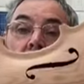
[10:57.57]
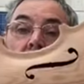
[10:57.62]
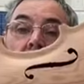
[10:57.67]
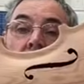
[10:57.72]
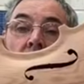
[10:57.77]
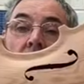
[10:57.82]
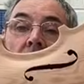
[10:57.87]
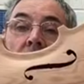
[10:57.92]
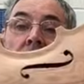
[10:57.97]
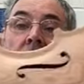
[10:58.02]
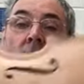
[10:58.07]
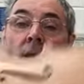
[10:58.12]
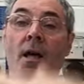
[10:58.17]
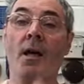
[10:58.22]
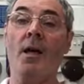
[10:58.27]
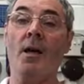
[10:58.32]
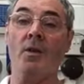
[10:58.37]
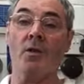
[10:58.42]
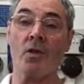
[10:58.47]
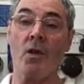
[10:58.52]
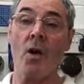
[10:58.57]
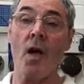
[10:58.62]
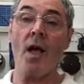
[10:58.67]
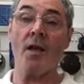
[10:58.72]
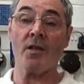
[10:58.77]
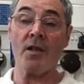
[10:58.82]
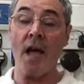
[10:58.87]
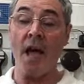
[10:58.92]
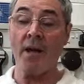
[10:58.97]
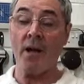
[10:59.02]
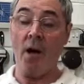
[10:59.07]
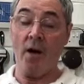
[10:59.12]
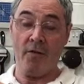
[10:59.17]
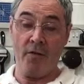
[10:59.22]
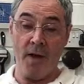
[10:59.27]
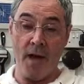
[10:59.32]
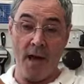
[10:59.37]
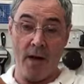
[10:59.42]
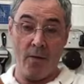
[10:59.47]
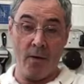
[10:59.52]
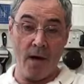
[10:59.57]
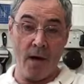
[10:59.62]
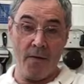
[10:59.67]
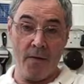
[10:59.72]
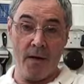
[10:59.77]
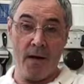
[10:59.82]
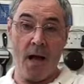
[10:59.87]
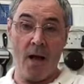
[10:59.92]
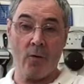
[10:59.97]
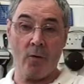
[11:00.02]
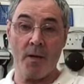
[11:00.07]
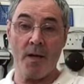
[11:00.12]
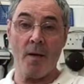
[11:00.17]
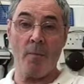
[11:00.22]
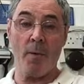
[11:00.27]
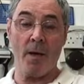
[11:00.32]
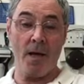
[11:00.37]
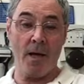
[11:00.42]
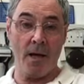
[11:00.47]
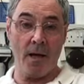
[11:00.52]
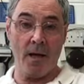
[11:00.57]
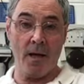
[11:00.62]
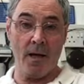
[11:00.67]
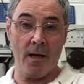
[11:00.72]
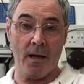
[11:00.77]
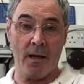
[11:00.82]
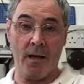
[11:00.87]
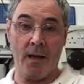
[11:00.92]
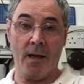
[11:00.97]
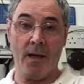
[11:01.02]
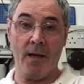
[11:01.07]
that's that. So I'll sign off now, and then I'll reappear